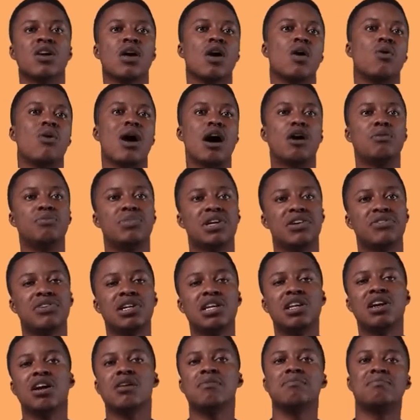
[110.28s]
while
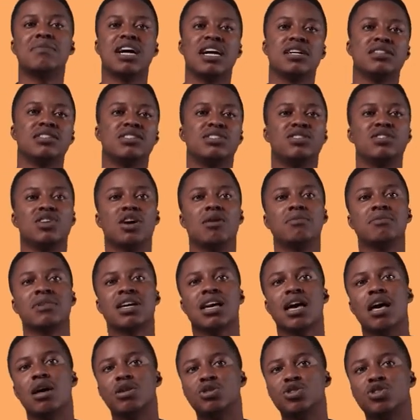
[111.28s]
beryllium, magnesium,
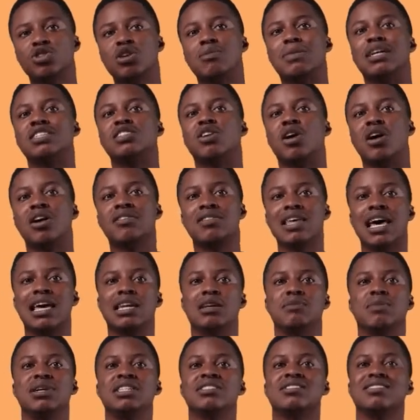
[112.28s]
calcium, and other
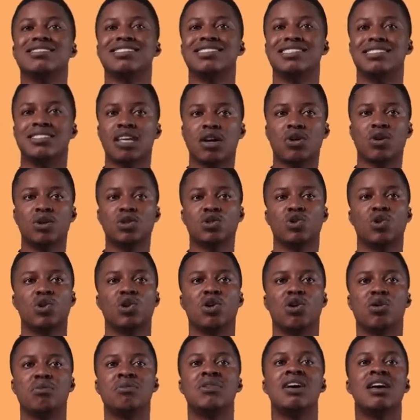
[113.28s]
elements in the second
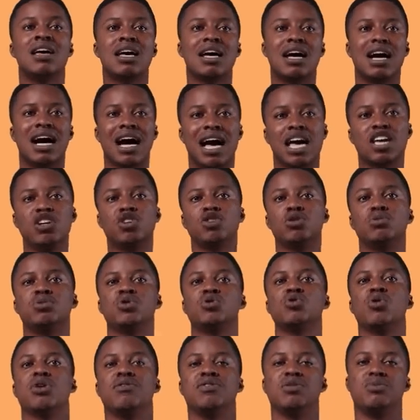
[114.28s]
column are in group
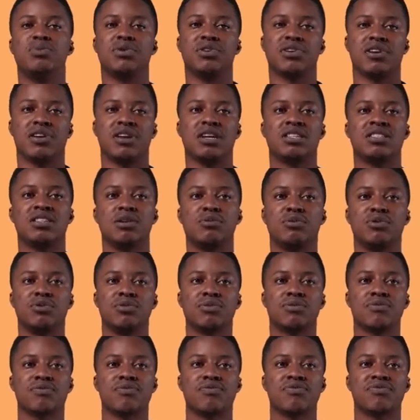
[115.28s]
2 of the periodic
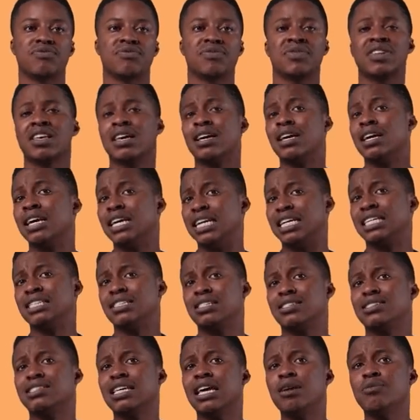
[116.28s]
table. In the
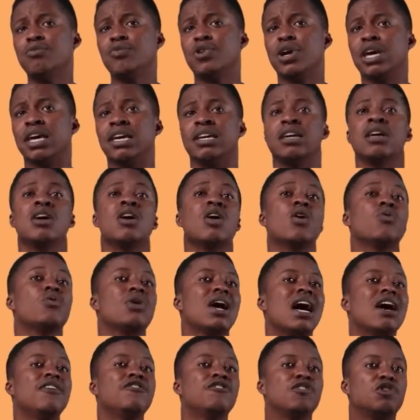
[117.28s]
same way,
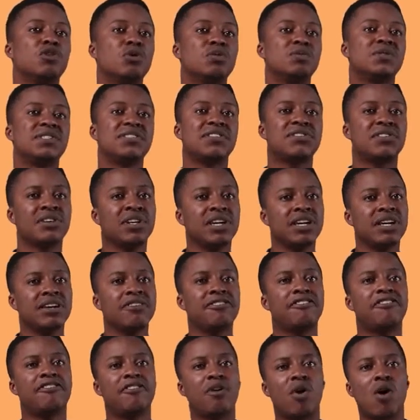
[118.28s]
we'll have groups 3,
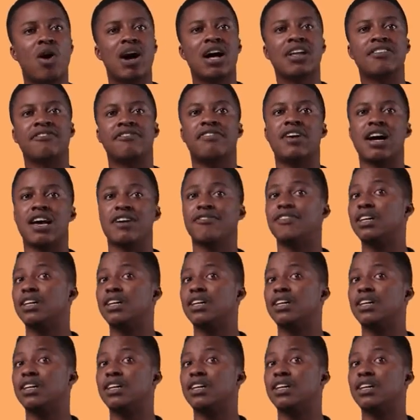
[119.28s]
4, and 5,